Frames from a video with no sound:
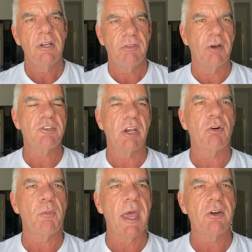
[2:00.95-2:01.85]
their
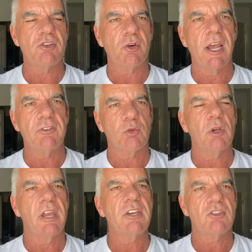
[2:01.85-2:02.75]
general manager has a
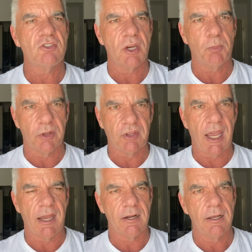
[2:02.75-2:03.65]
relationship with
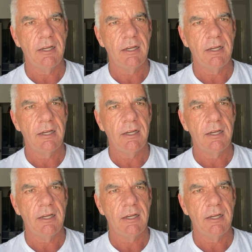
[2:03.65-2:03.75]
Dan.